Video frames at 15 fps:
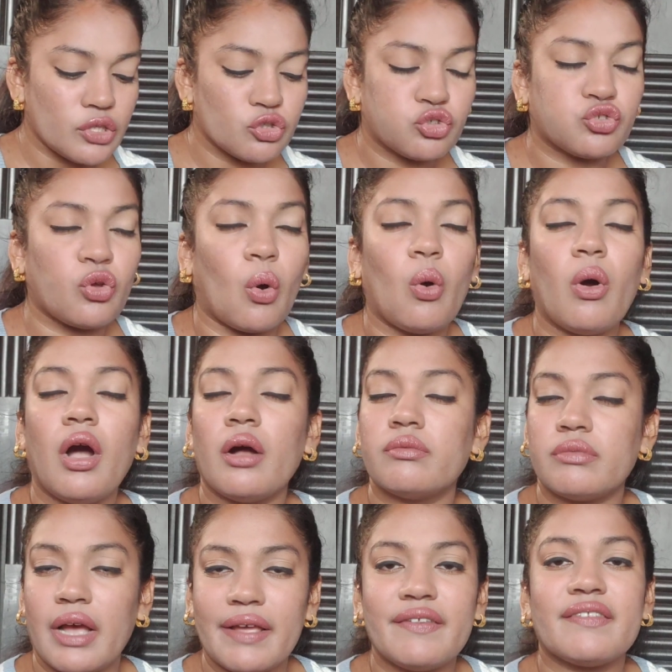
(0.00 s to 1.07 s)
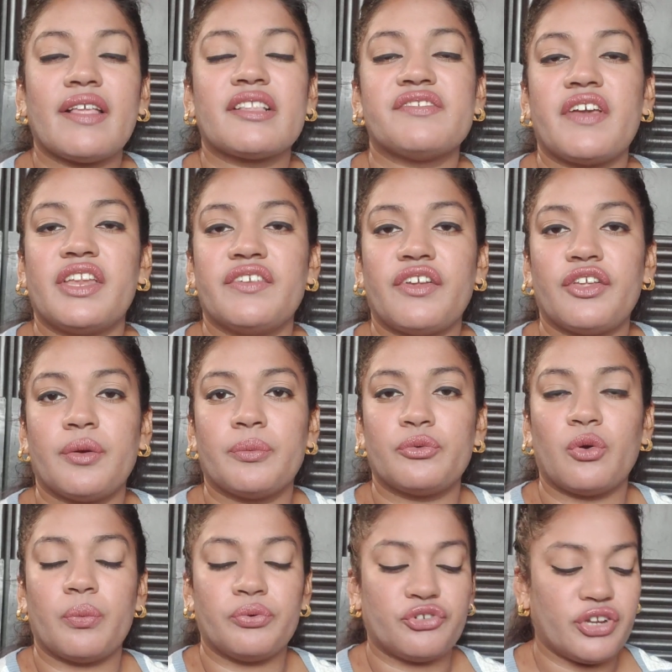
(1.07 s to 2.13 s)
so i think that's very very
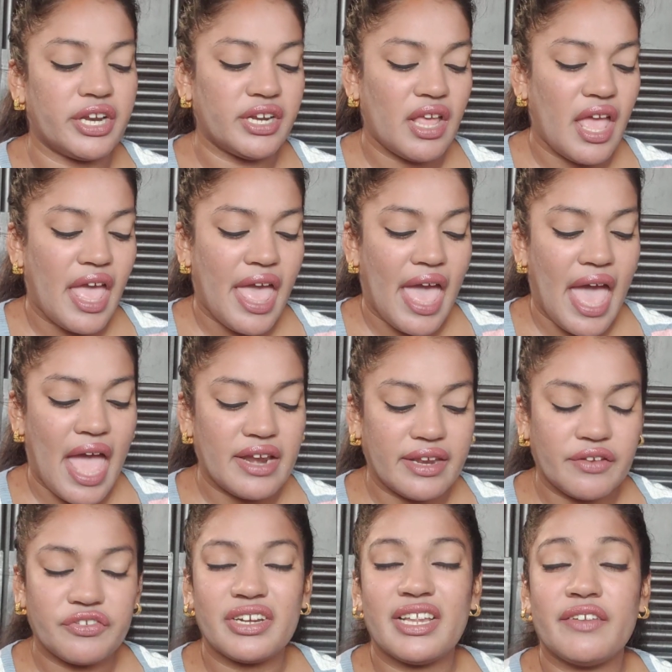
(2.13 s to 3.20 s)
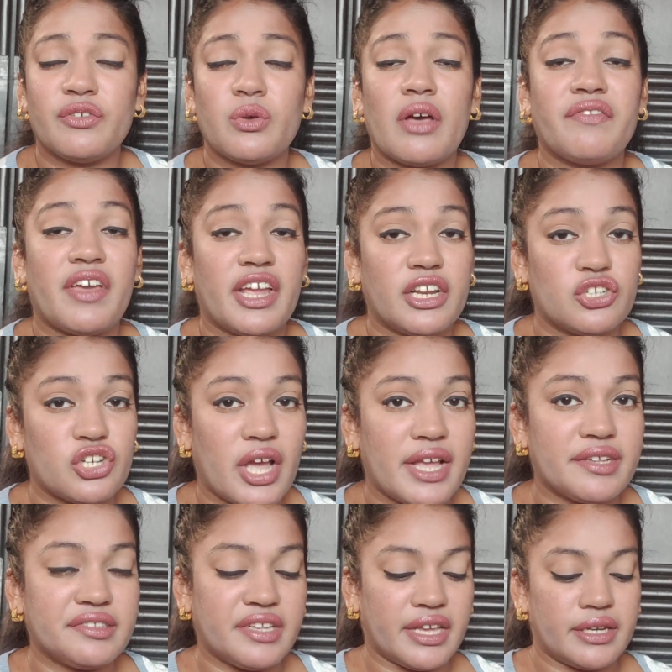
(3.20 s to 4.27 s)
appropriate and definitely if you have very
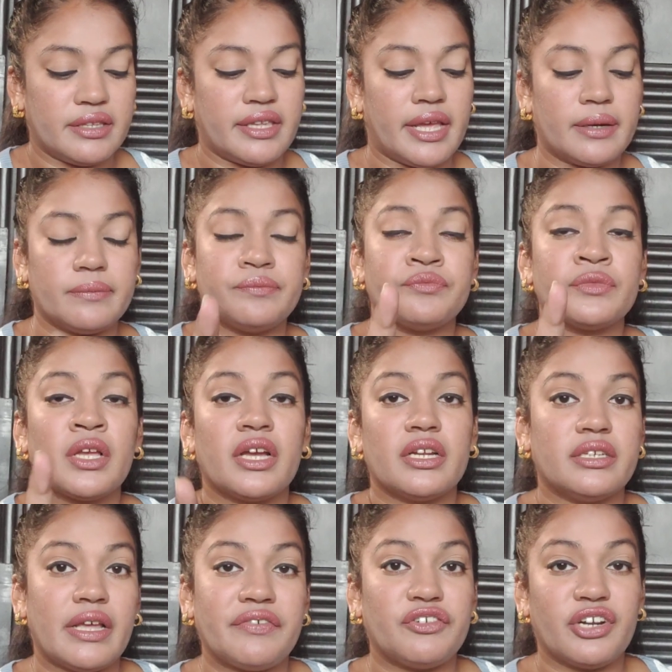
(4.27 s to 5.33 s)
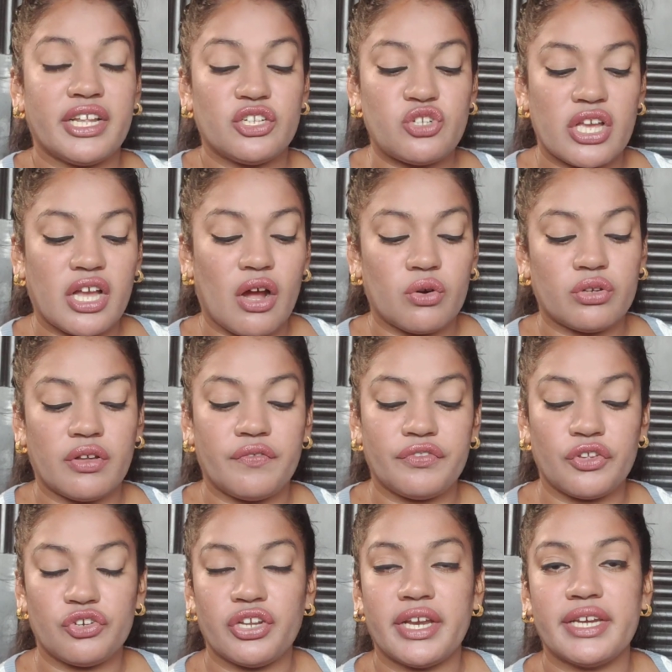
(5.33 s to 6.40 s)
dry skin then definitely check out
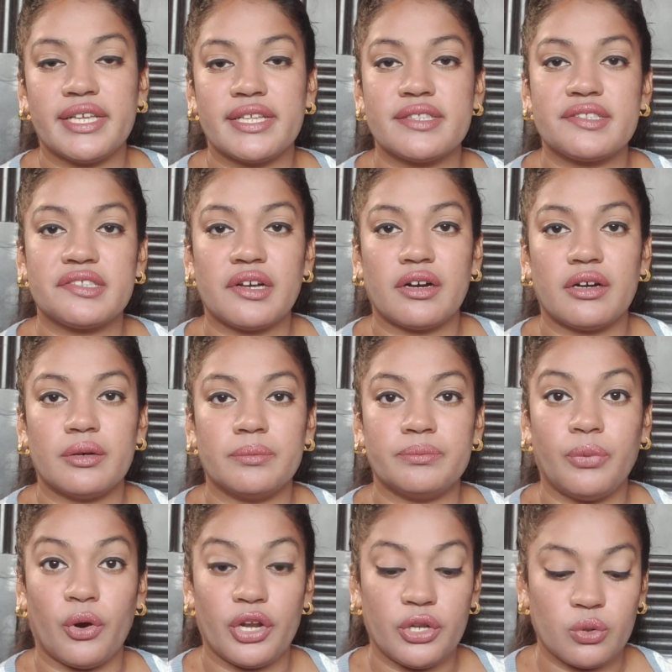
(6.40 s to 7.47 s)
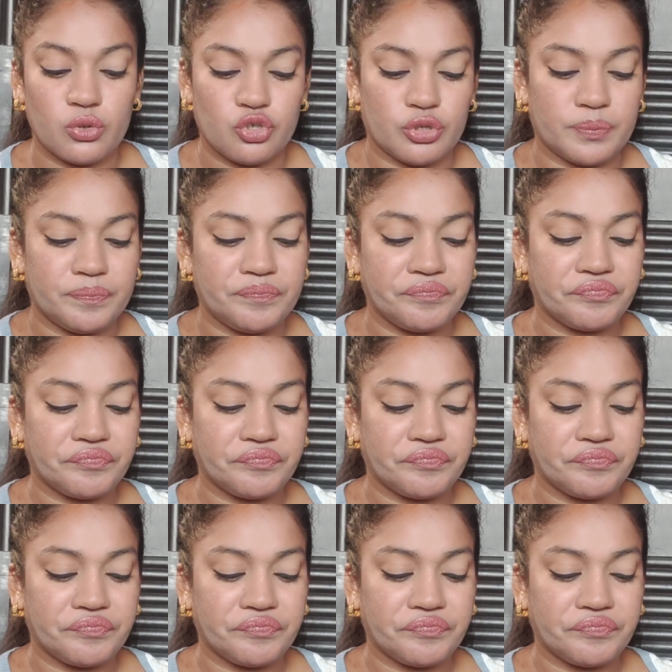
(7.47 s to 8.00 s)
the radiance um, body lotion